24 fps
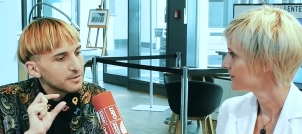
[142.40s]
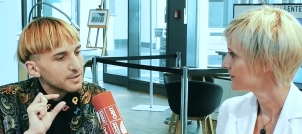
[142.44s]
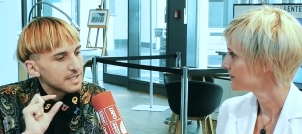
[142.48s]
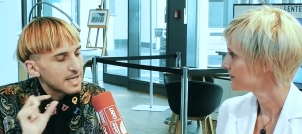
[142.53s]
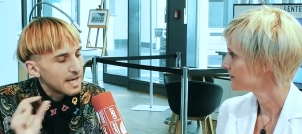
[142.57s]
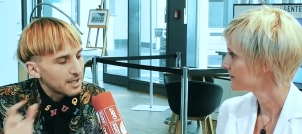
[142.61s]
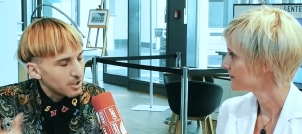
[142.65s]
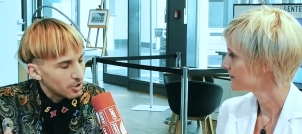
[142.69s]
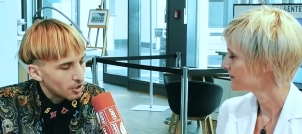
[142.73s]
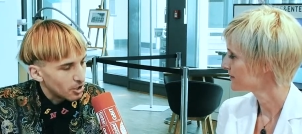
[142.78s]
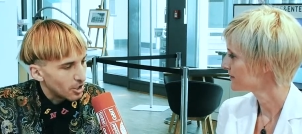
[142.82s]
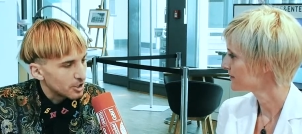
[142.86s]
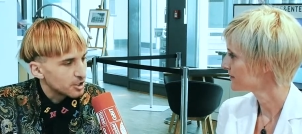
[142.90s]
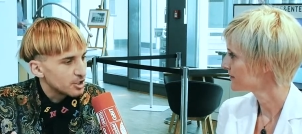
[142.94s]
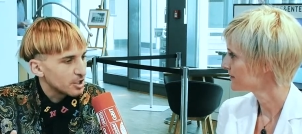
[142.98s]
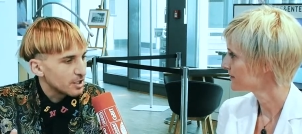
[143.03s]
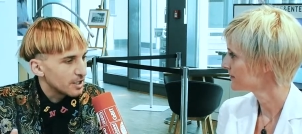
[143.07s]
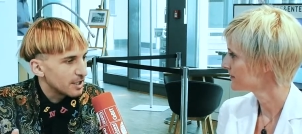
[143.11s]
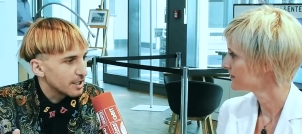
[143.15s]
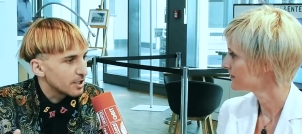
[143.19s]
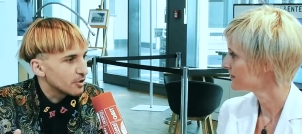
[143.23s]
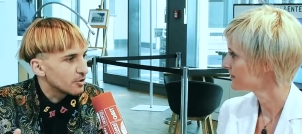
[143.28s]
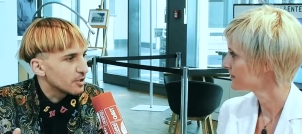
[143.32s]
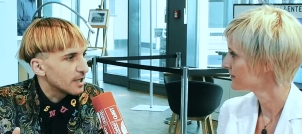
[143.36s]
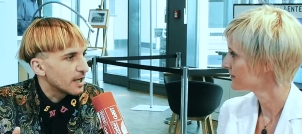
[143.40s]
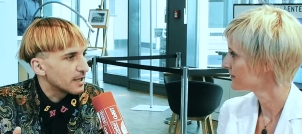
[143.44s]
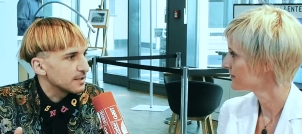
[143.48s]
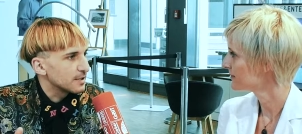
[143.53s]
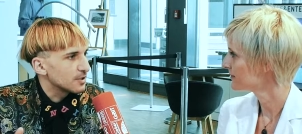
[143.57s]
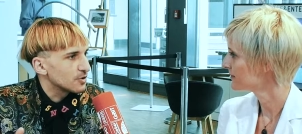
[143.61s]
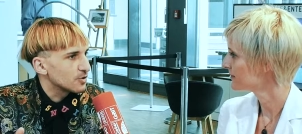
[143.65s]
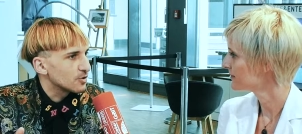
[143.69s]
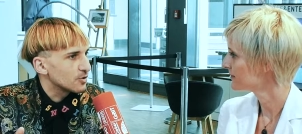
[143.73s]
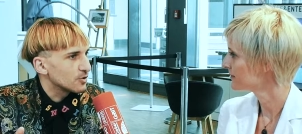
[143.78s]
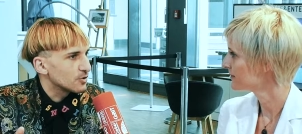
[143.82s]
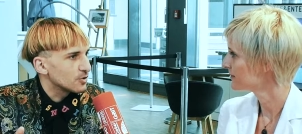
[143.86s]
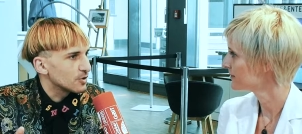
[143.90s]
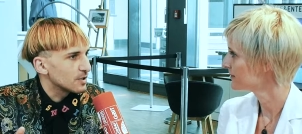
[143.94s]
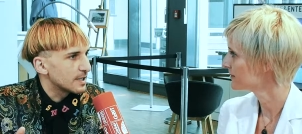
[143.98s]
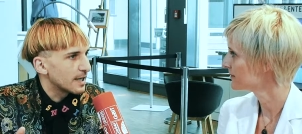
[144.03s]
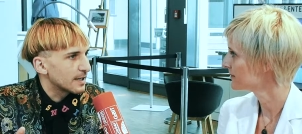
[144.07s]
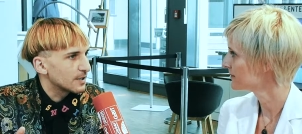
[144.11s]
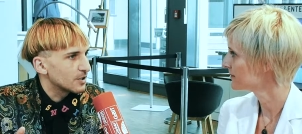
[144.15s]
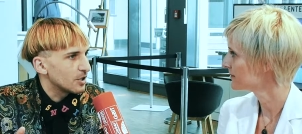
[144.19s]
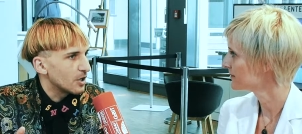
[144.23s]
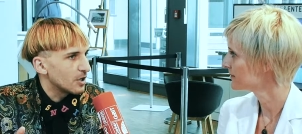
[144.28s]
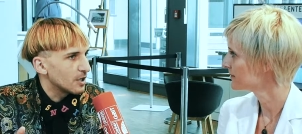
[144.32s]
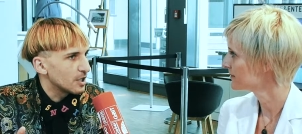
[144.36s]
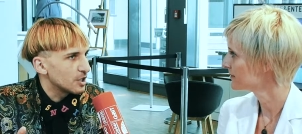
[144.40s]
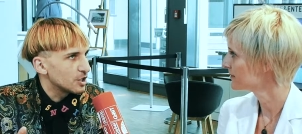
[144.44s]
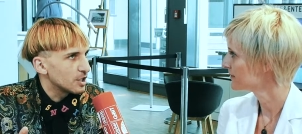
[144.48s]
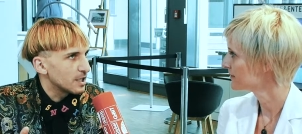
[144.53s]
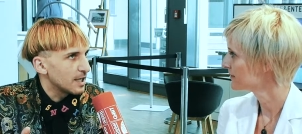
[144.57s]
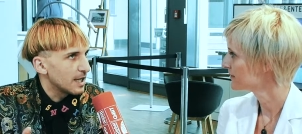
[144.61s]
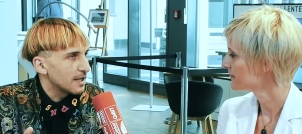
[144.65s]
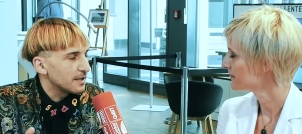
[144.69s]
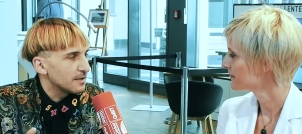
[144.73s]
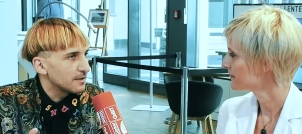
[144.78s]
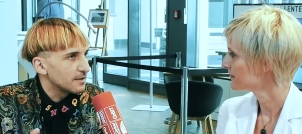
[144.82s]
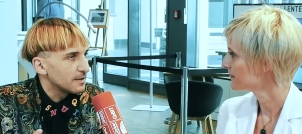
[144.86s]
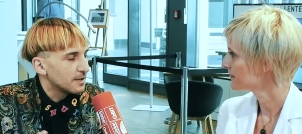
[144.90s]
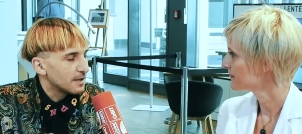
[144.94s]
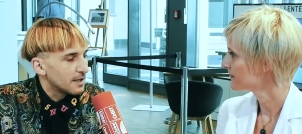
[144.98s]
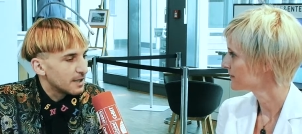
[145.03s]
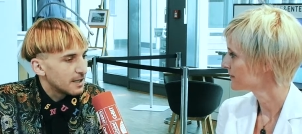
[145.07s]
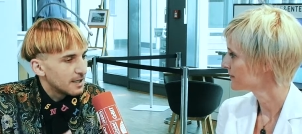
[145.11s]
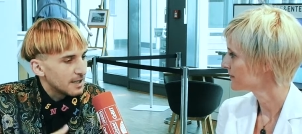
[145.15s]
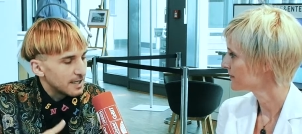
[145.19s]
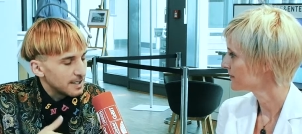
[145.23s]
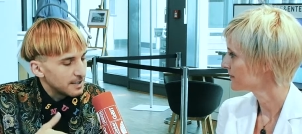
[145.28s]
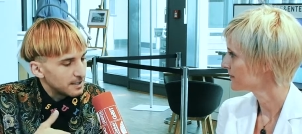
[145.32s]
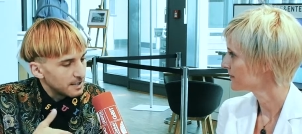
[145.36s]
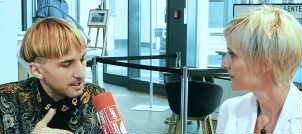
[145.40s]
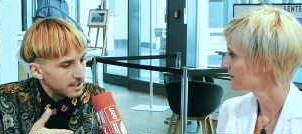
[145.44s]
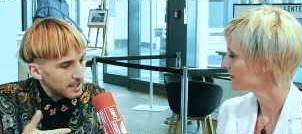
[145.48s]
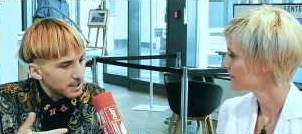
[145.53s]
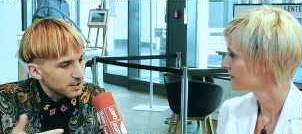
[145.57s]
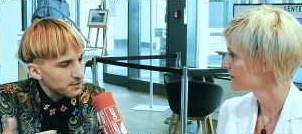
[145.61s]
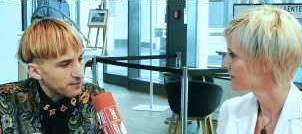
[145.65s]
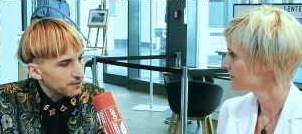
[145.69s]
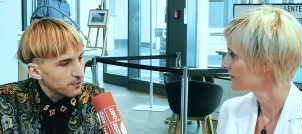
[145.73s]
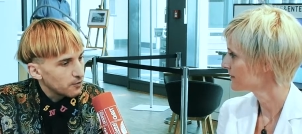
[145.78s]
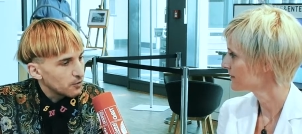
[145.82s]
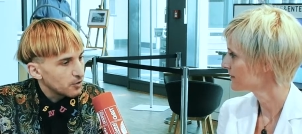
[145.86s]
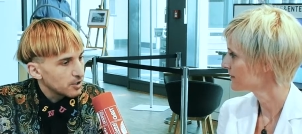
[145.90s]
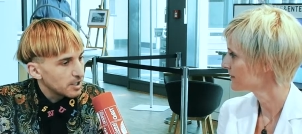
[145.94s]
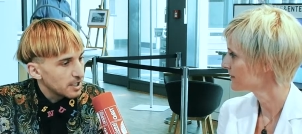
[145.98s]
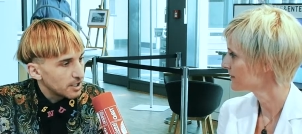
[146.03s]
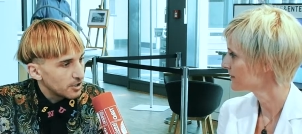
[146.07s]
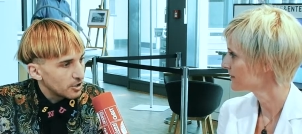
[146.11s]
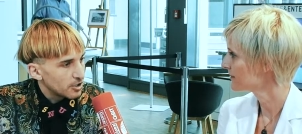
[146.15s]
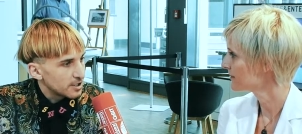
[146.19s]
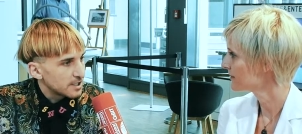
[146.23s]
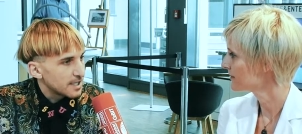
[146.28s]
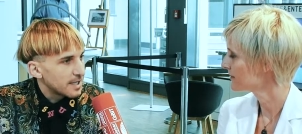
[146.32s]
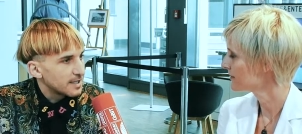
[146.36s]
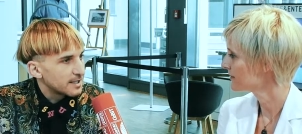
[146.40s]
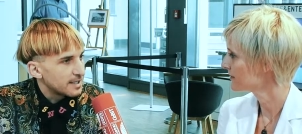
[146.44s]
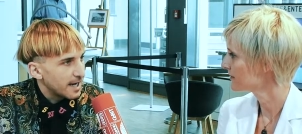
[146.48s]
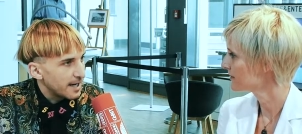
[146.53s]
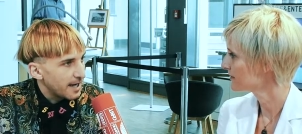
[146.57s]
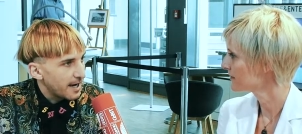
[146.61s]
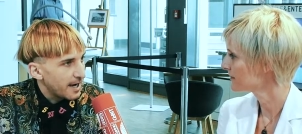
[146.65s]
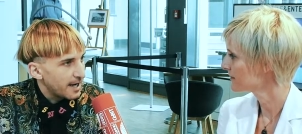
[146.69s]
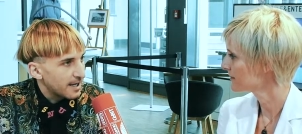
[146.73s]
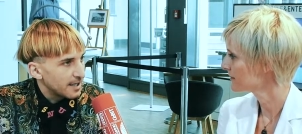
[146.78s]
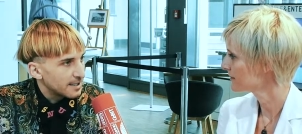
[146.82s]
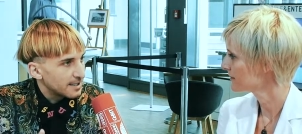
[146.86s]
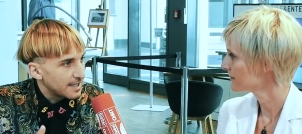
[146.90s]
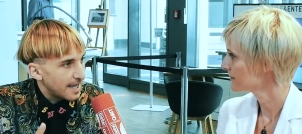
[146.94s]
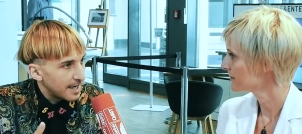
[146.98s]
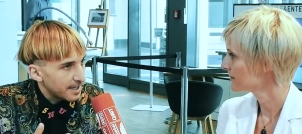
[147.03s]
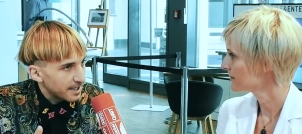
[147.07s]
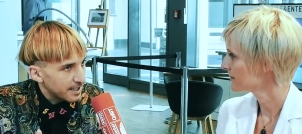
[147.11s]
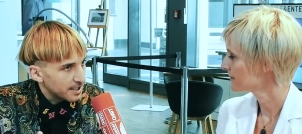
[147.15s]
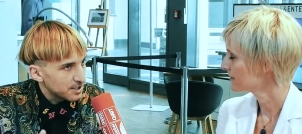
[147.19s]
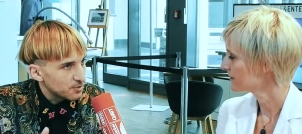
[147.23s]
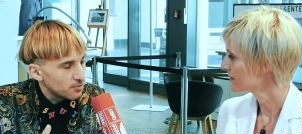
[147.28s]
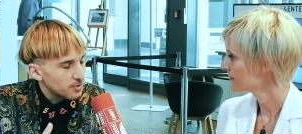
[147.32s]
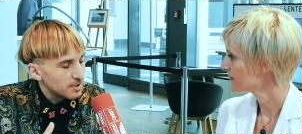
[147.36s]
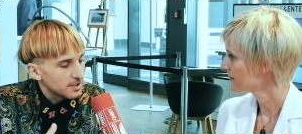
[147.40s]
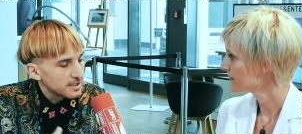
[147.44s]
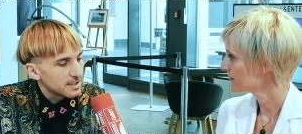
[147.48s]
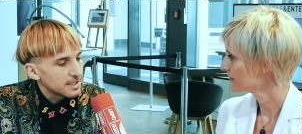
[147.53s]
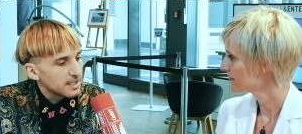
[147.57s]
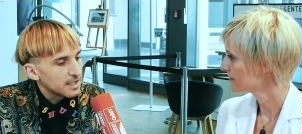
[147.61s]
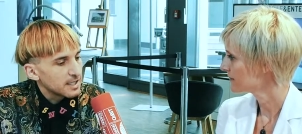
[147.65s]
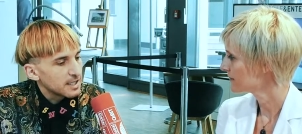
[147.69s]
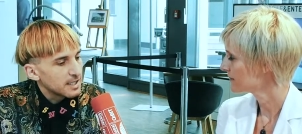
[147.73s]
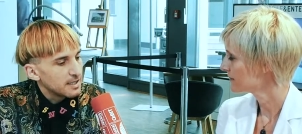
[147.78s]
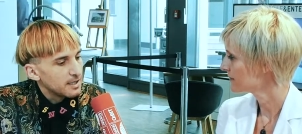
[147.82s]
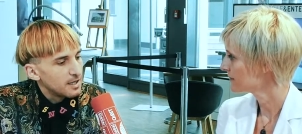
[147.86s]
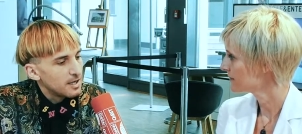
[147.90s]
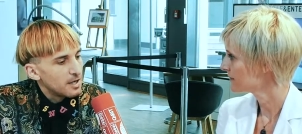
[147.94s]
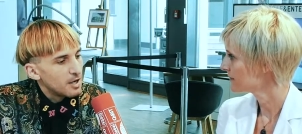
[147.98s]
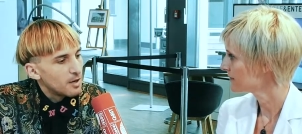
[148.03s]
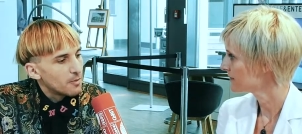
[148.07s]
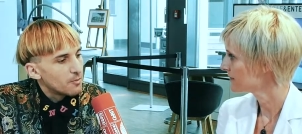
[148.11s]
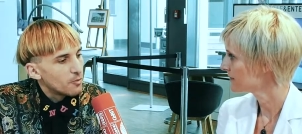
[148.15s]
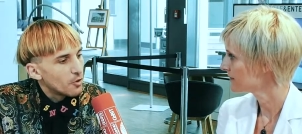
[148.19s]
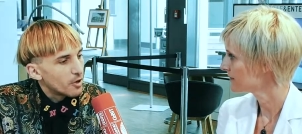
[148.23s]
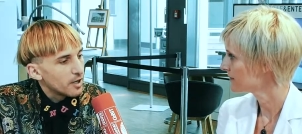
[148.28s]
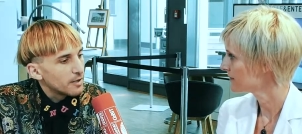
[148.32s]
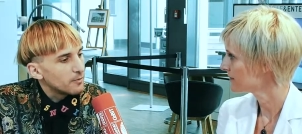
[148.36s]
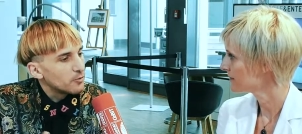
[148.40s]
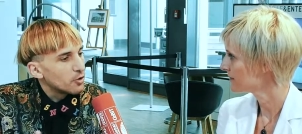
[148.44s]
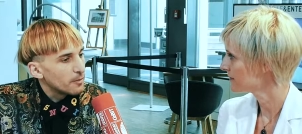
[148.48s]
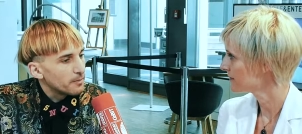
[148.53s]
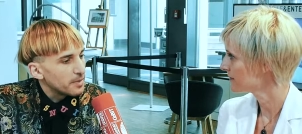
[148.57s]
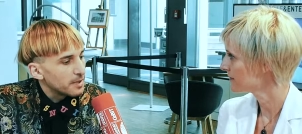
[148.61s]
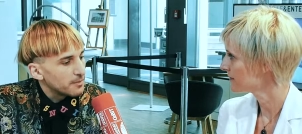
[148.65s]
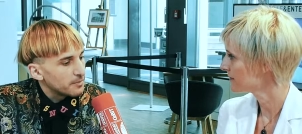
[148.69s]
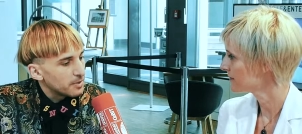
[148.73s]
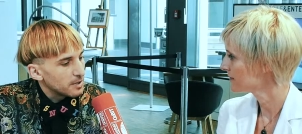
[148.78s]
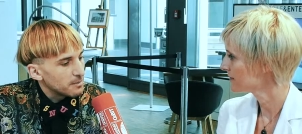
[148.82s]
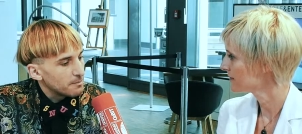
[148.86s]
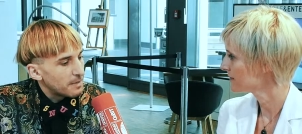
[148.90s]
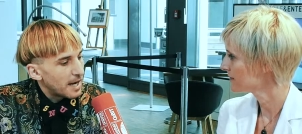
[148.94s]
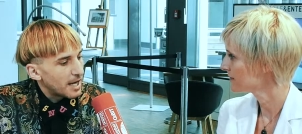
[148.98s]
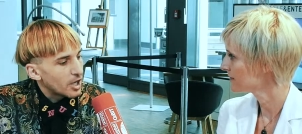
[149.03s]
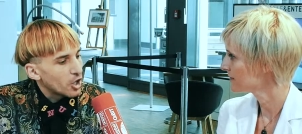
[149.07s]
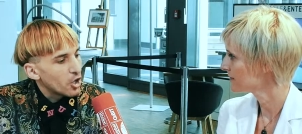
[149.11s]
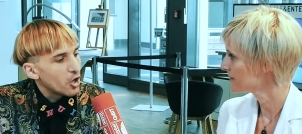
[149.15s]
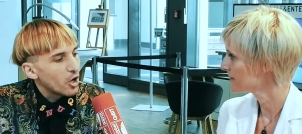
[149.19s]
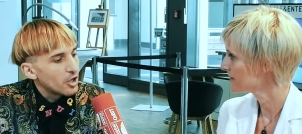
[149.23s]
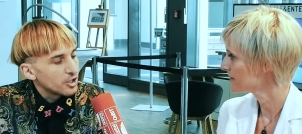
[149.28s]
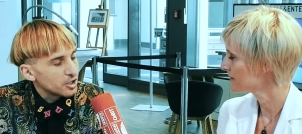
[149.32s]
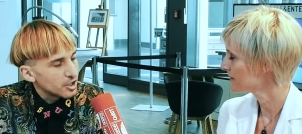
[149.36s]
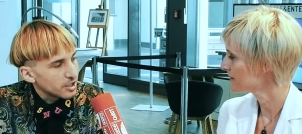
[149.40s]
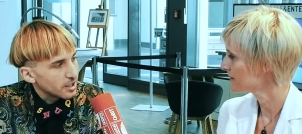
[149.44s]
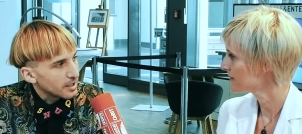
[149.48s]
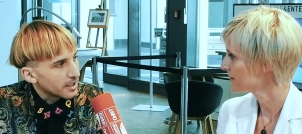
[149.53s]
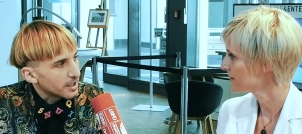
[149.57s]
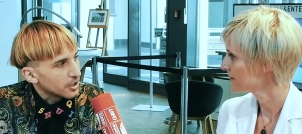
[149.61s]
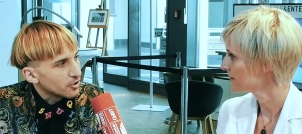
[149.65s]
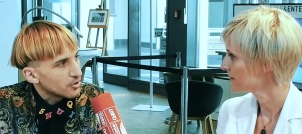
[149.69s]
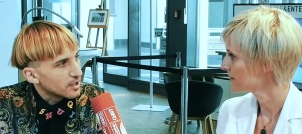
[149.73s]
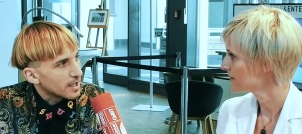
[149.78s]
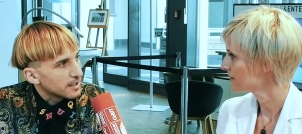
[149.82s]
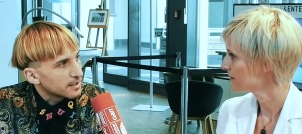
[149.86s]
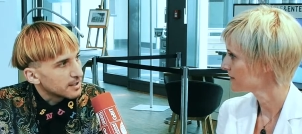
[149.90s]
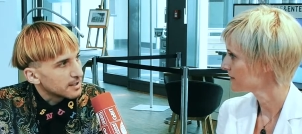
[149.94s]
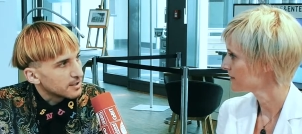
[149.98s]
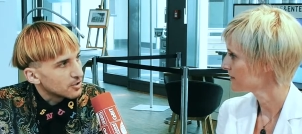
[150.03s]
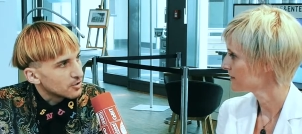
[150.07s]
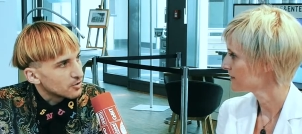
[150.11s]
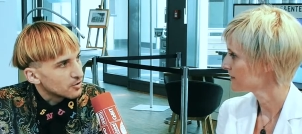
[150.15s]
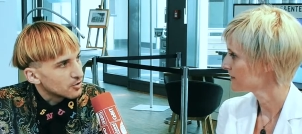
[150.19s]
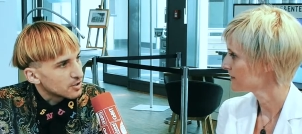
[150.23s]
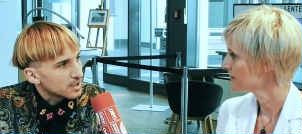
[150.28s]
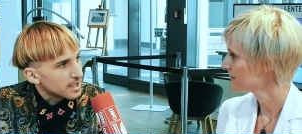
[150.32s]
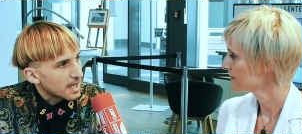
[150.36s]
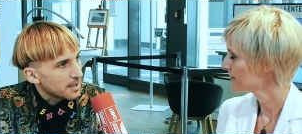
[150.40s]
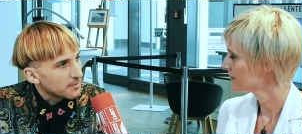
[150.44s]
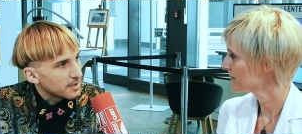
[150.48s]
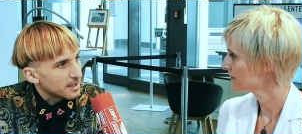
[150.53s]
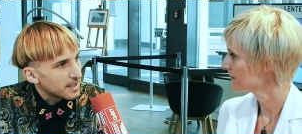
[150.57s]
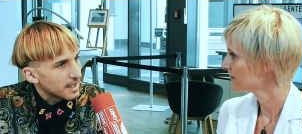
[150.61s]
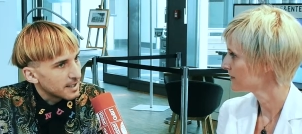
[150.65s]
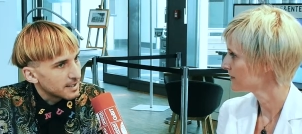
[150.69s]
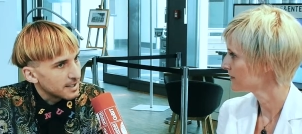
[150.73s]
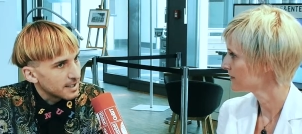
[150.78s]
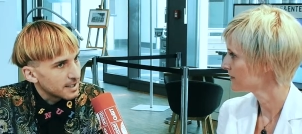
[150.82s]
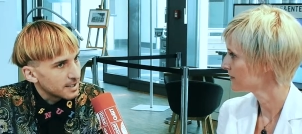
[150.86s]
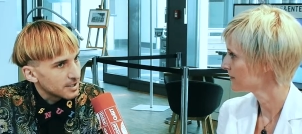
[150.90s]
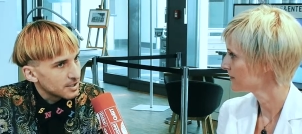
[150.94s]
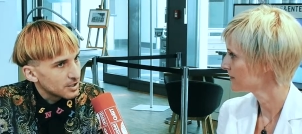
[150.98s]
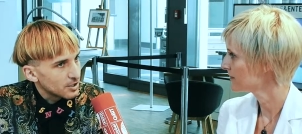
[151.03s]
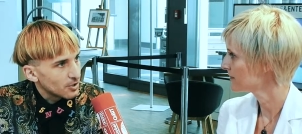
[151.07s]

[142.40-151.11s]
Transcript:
Speaker 1: psychologically united to technology, and in the next few years and decades, we'll see more and more people biologically uniting to cybernetics.